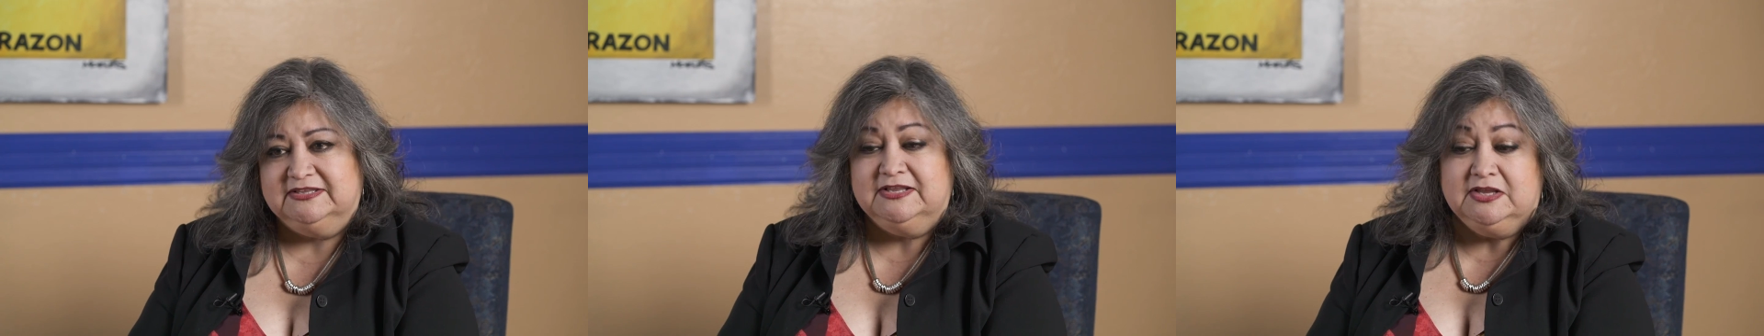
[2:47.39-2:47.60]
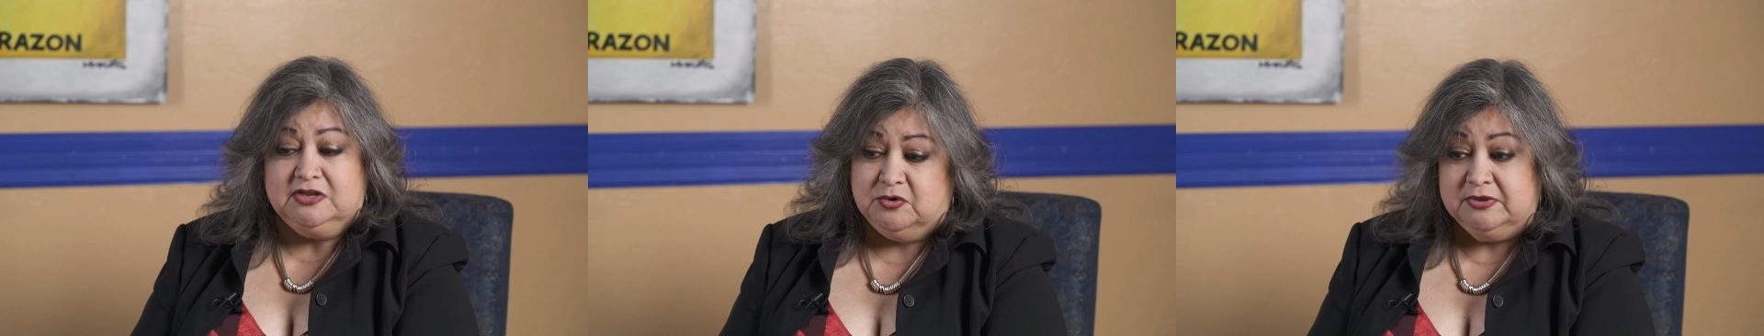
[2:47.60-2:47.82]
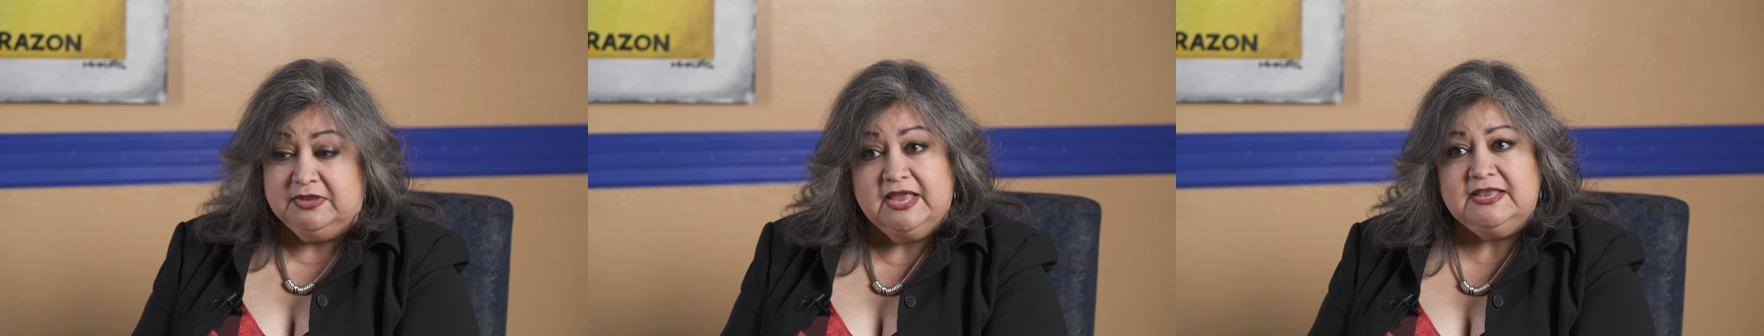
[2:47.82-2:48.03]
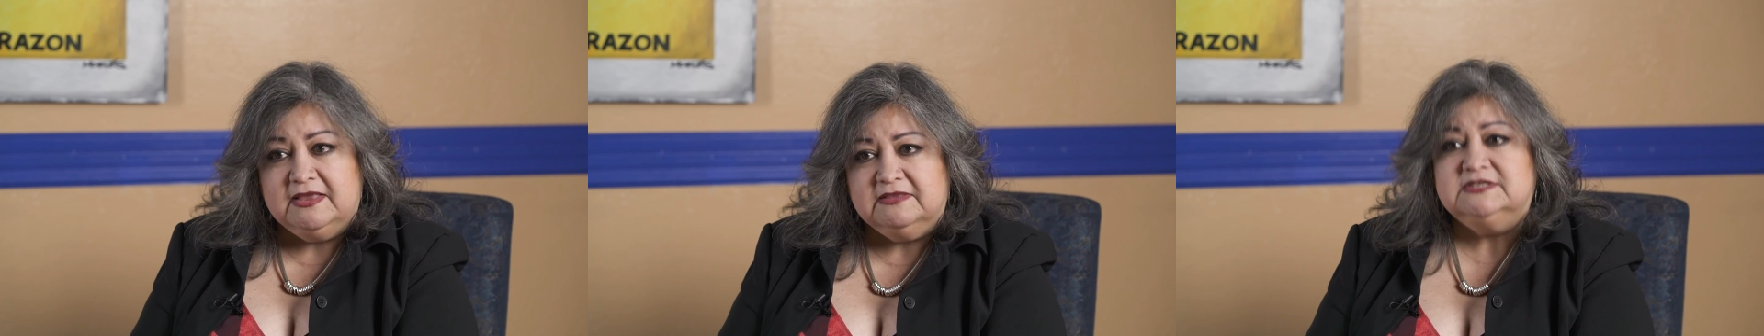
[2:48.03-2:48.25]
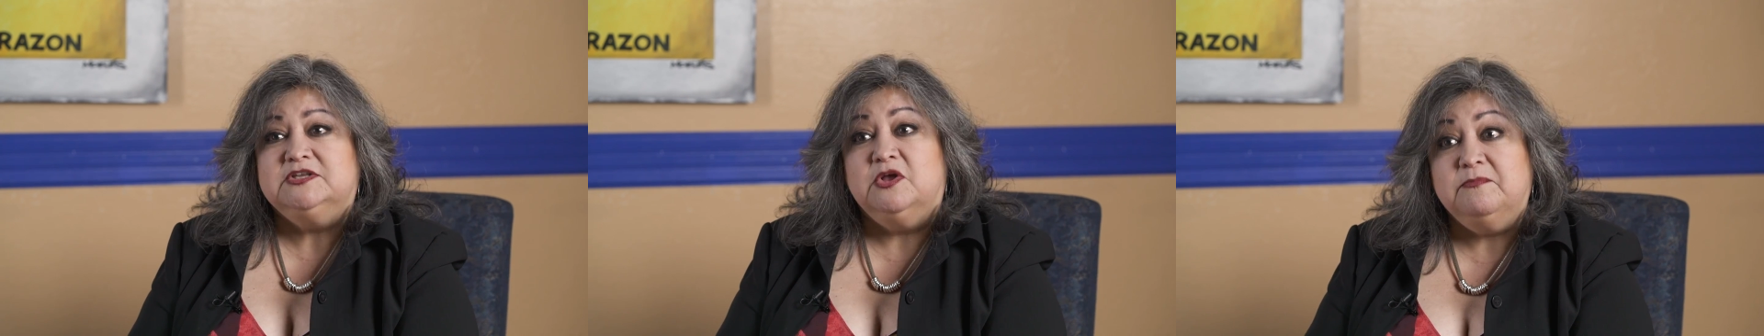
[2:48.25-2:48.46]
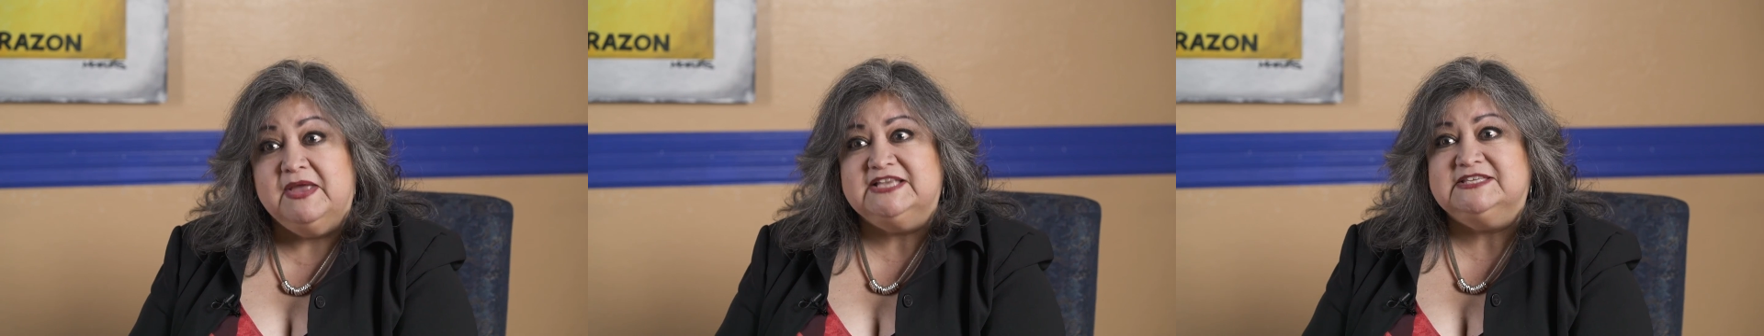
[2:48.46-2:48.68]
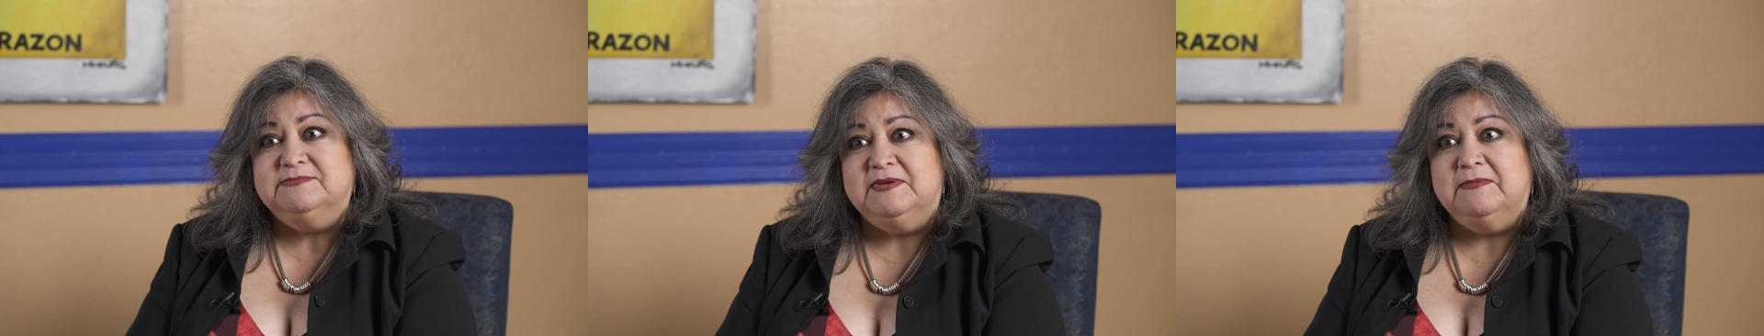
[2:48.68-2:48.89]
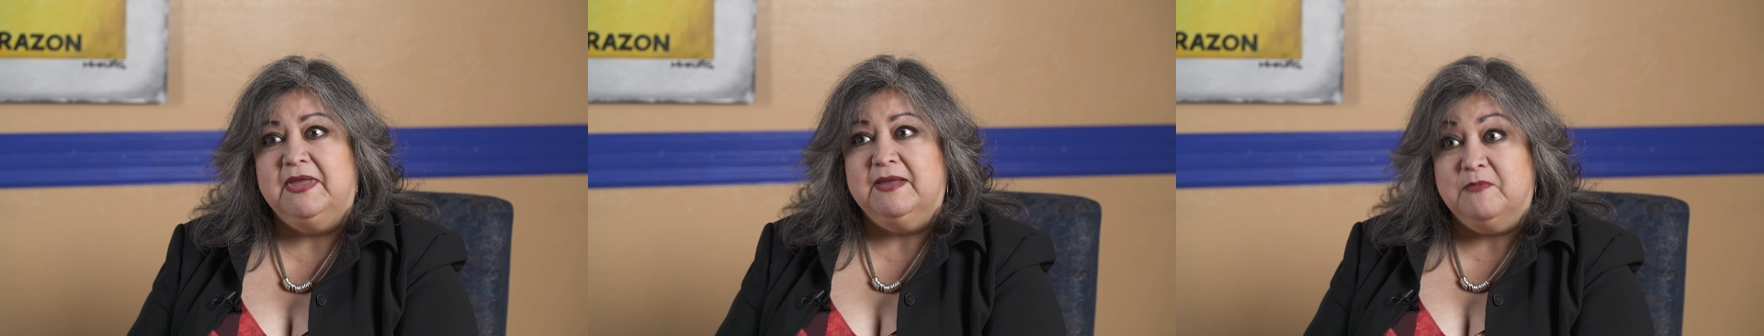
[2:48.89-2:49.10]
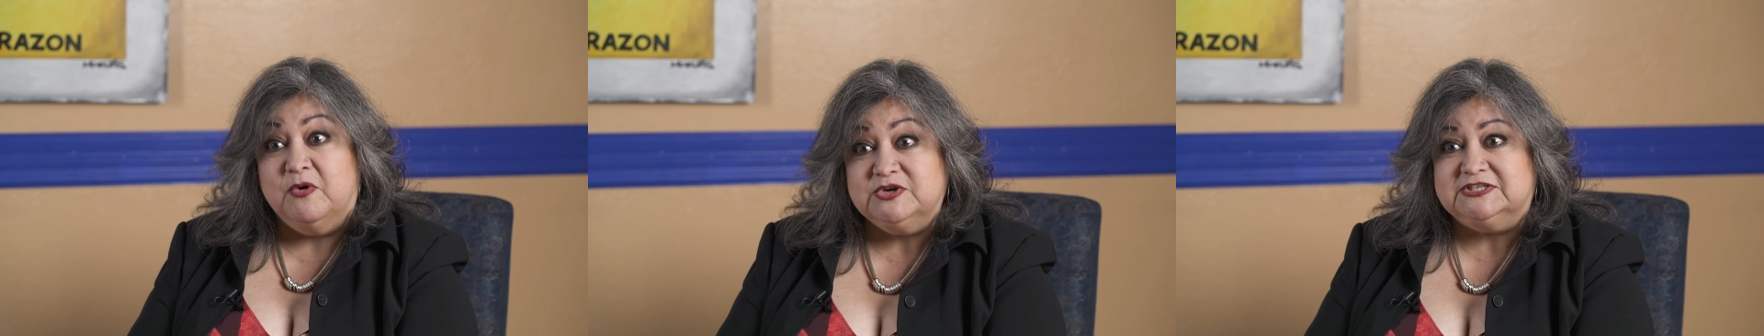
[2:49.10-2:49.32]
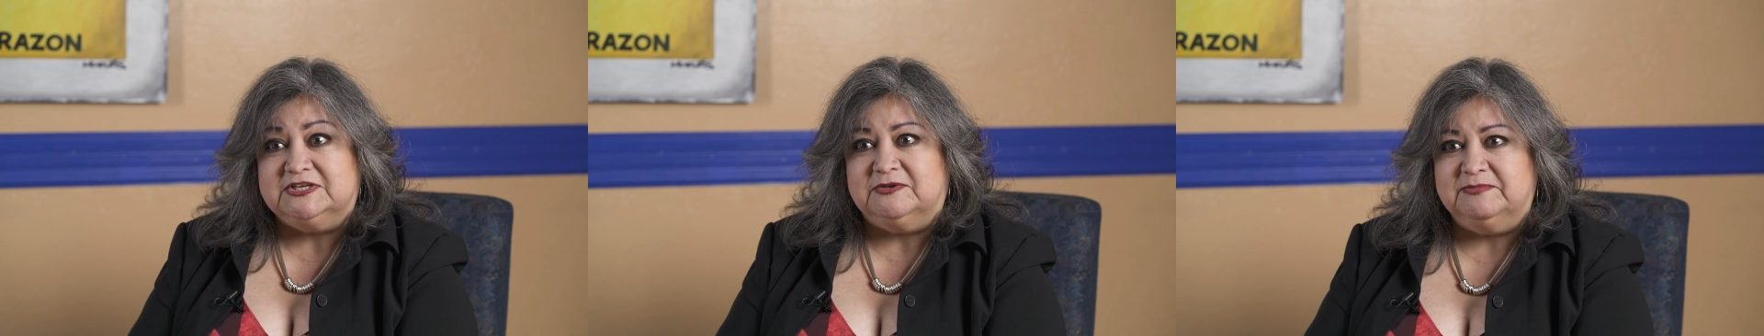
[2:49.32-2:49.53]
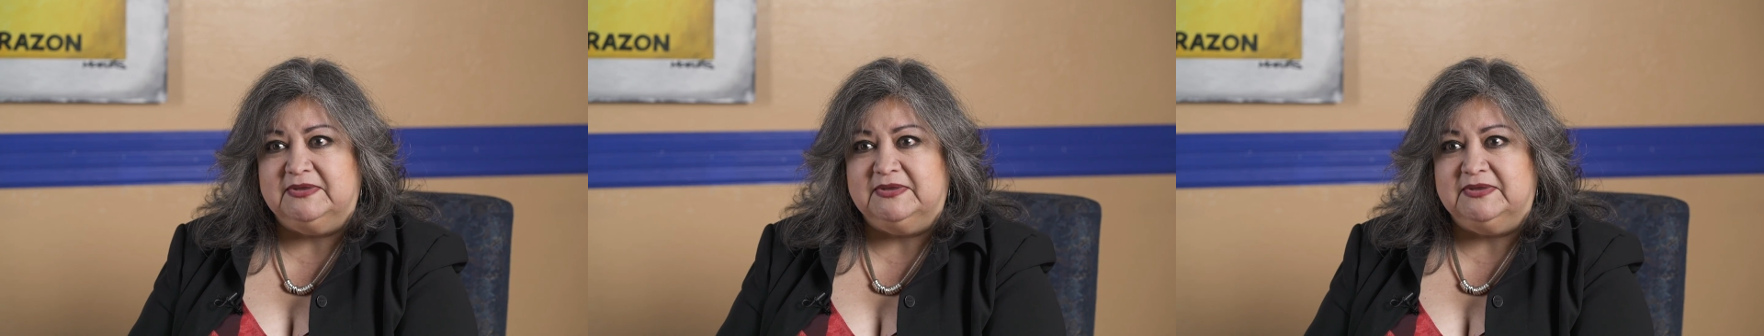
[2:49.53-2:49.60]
It still makes me emotional,